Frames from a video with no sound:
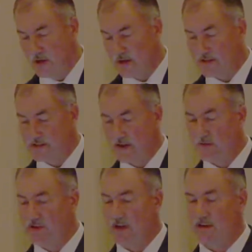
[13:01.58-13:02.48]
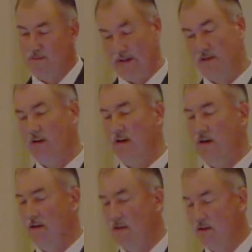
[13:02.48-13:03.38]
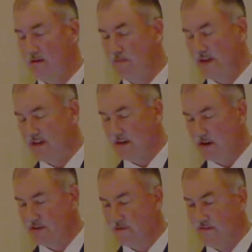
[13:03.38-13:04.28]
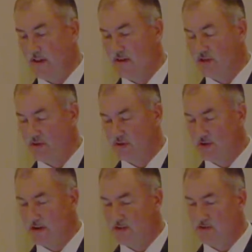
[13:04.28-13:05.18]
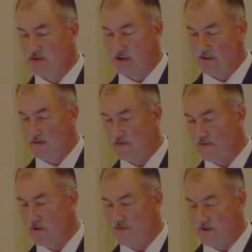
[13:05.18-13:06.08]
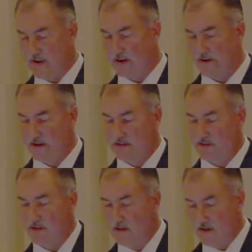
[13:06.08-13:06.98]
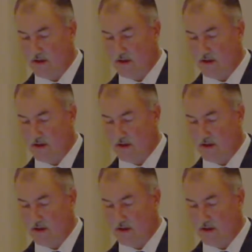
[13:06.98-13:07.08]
You can see we talked about the metatarsophalangeal joints, which are the forefoot areas.